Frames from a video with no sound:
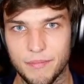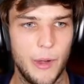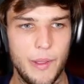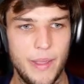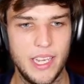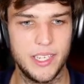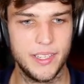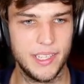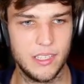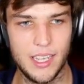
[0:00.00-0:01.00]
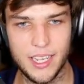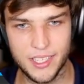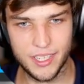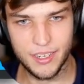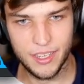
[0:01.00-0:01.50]
We pasted these lines
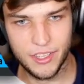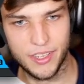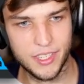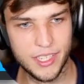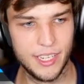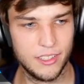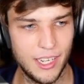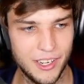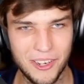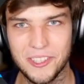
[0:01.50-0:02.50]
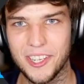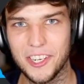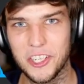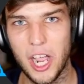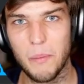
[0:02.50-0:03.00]
in. You can see that Claude Code's going to
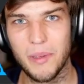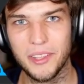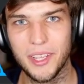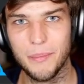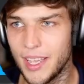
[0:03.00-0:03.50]
chomp on them.